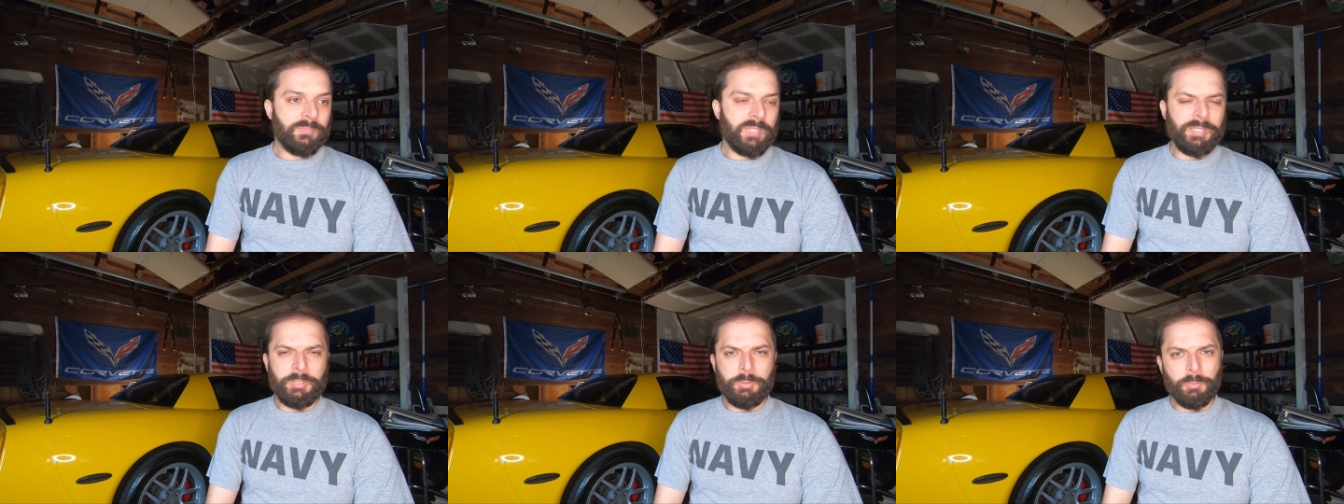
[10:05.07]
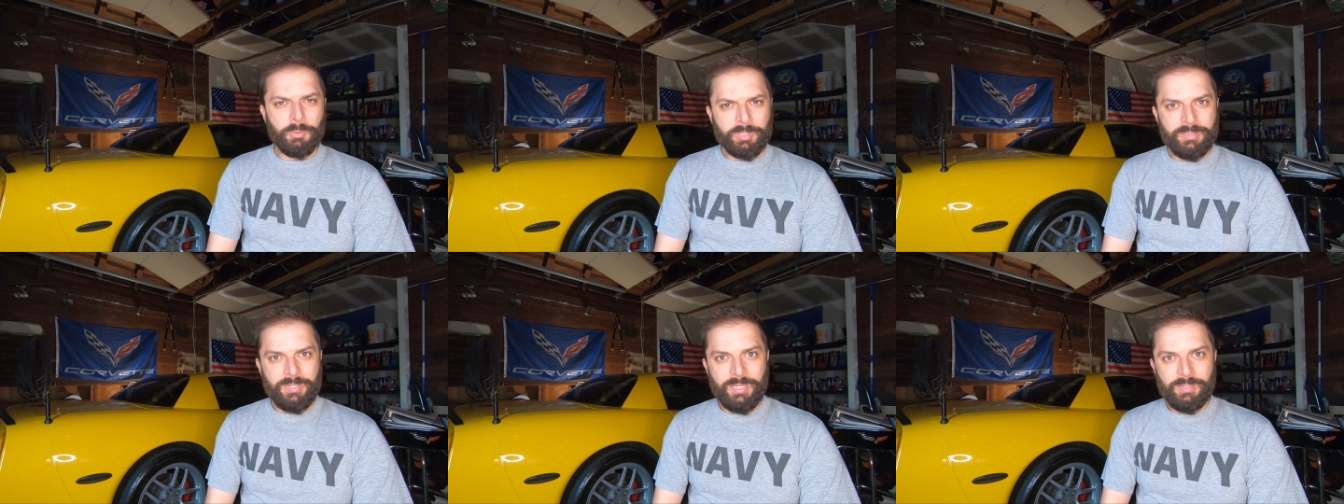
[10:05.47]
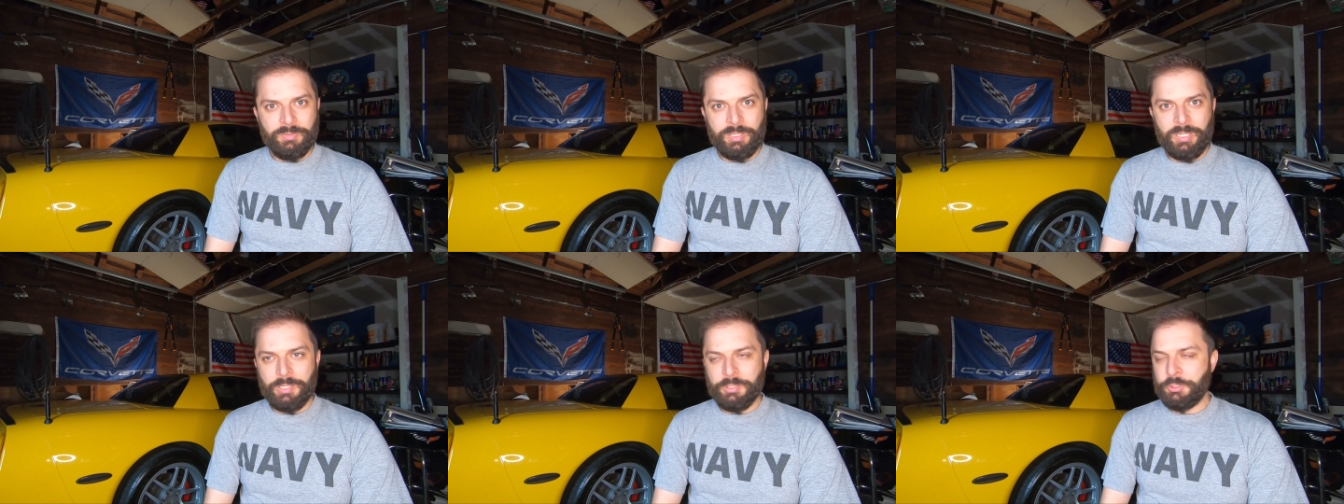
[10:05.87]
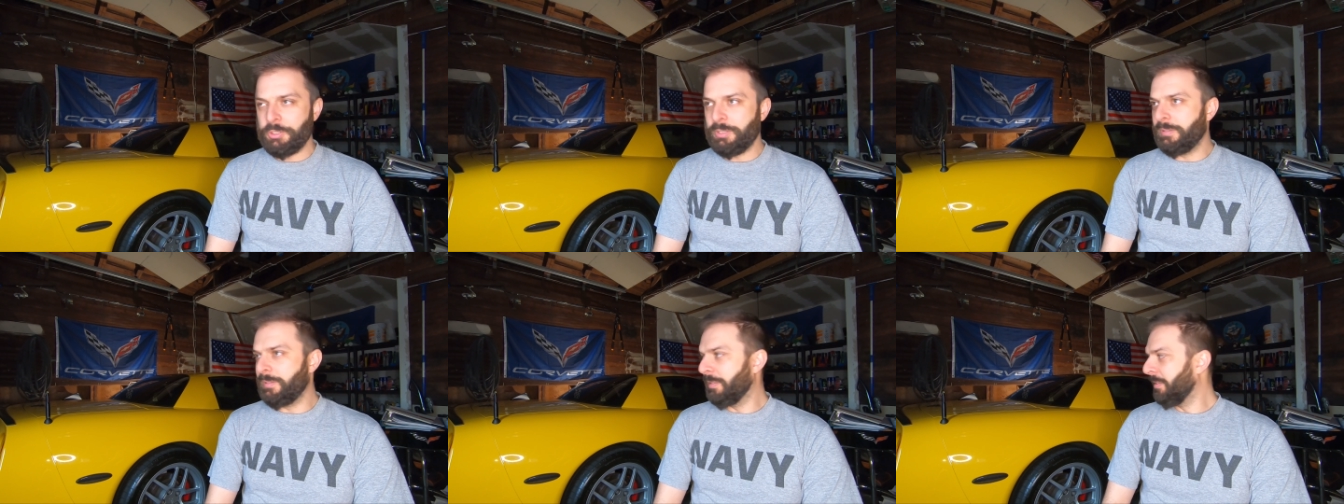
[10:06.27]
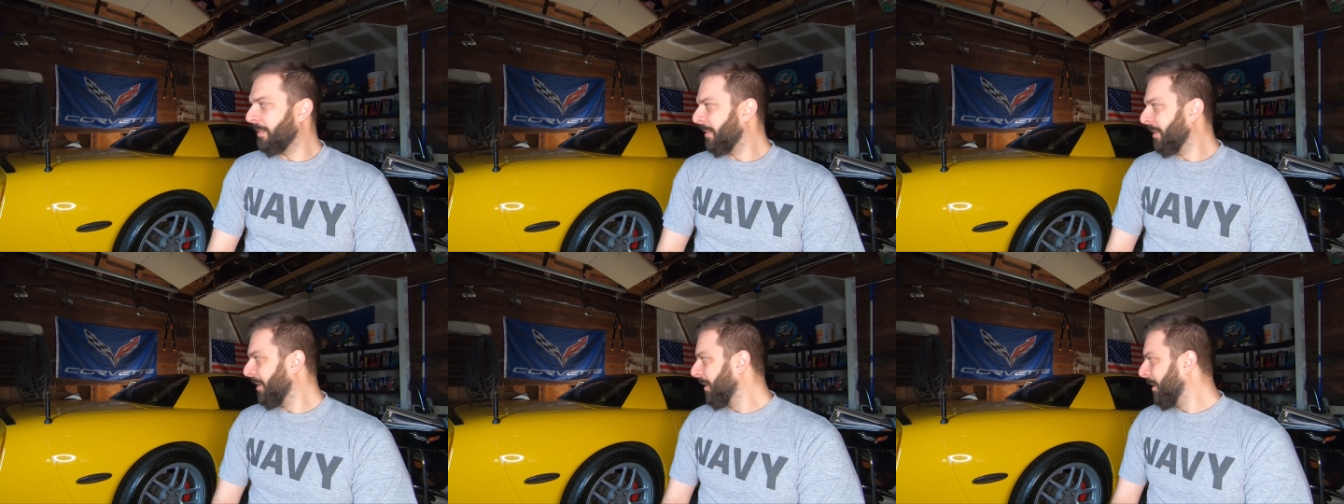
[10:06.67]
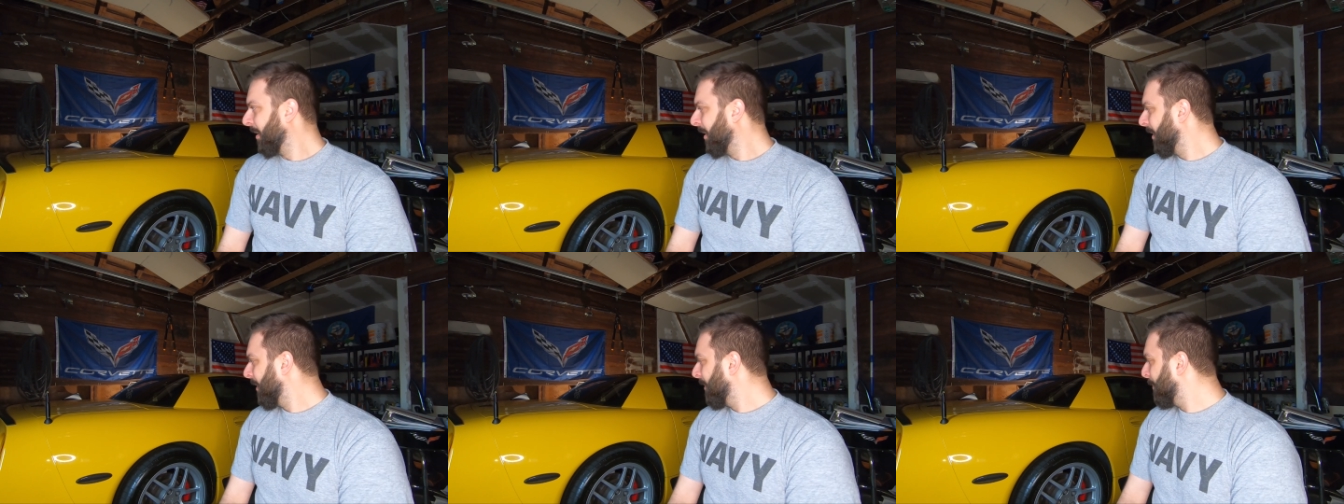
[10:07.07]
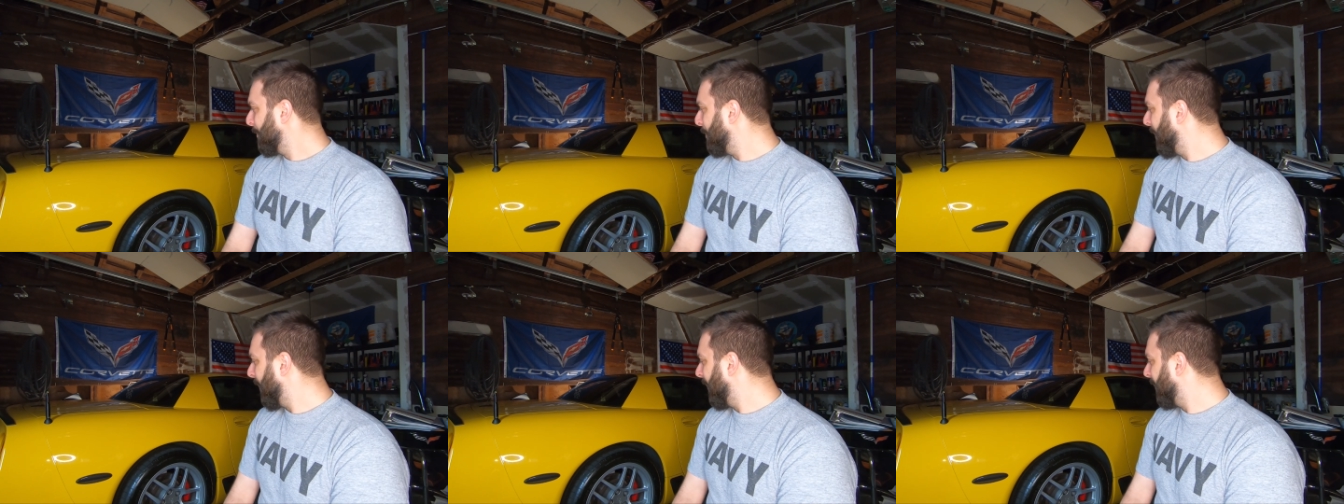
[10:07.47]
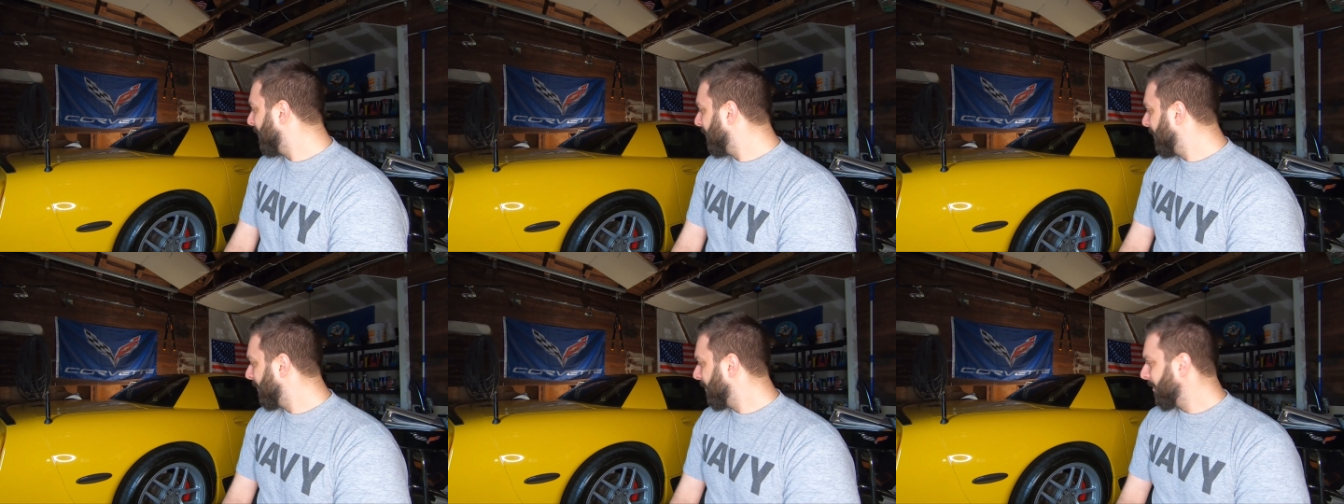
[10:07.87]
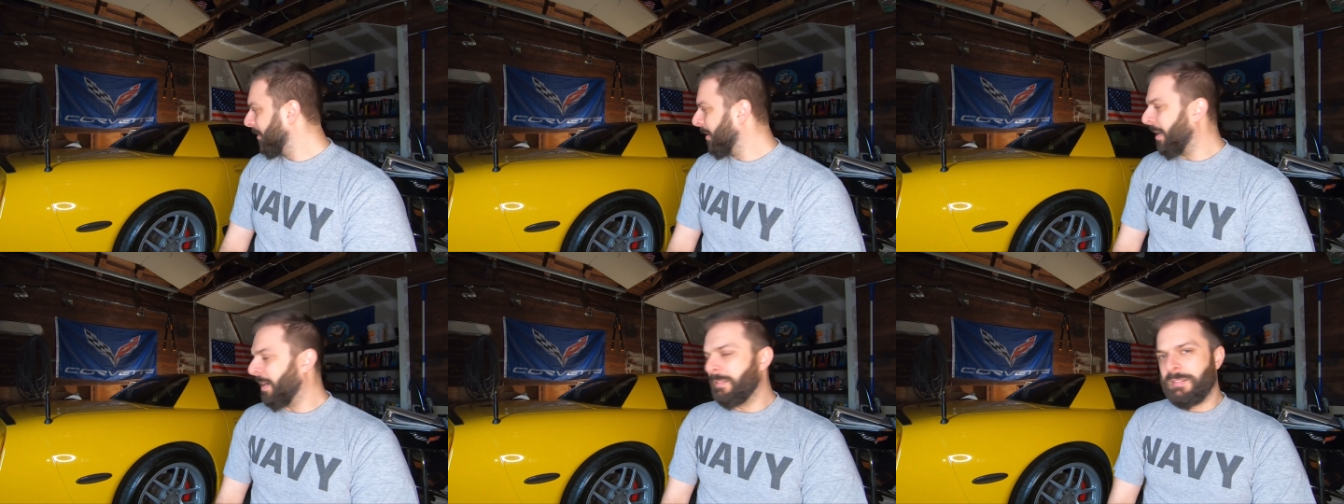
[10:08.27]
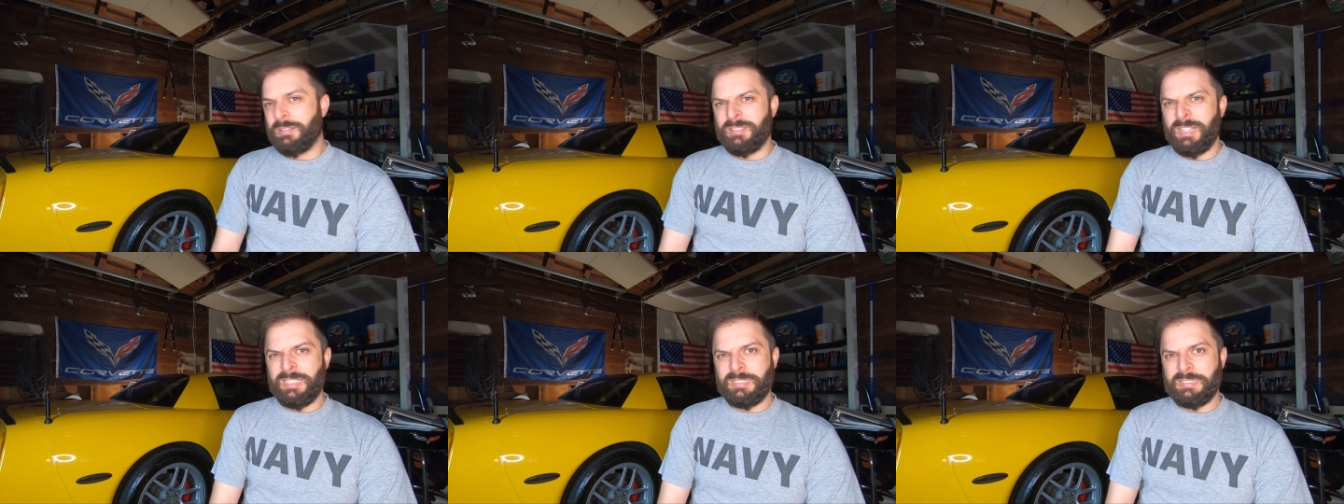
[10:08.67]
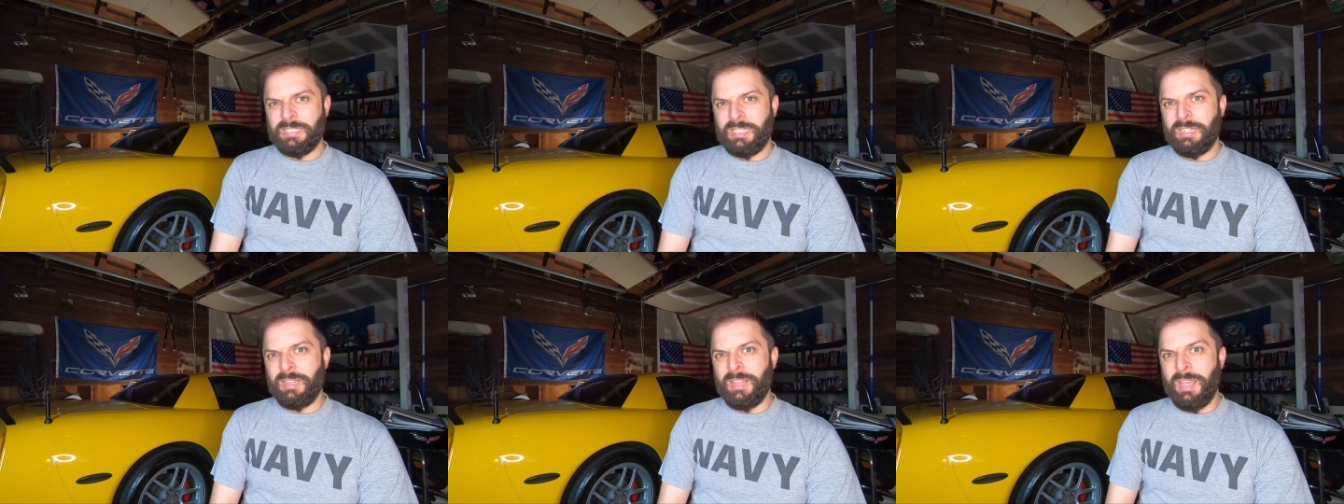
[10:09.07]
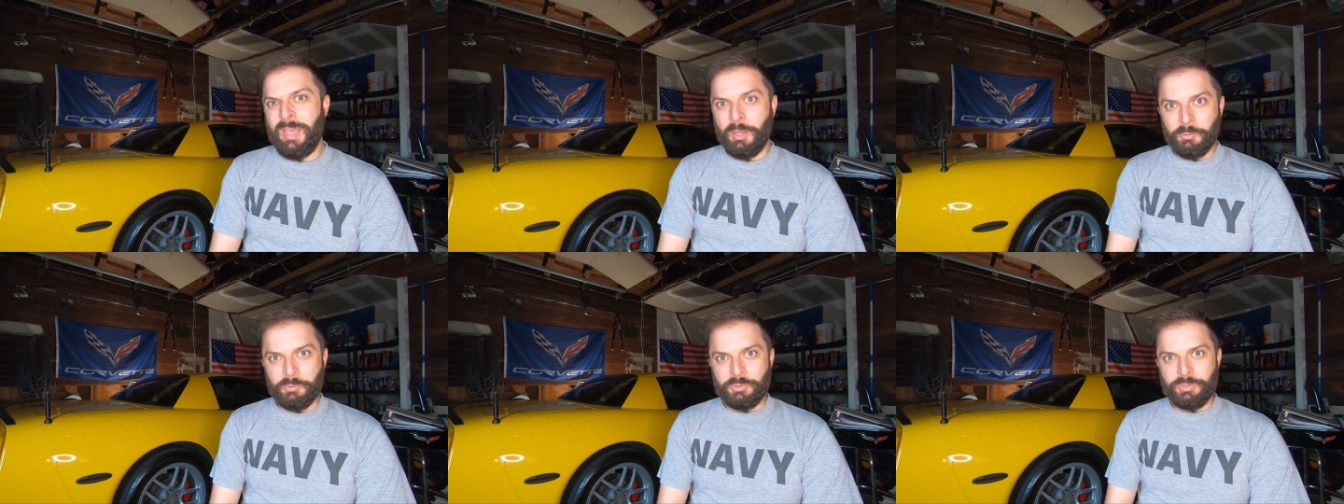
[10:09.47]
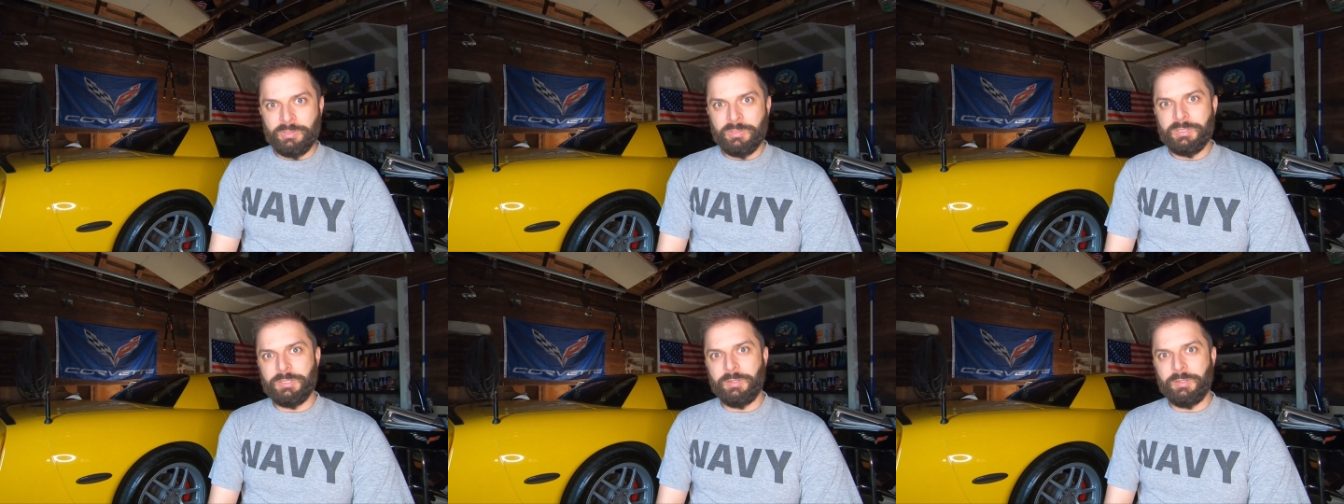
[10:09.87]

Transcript: I do work in aviation, but not on that side of the house.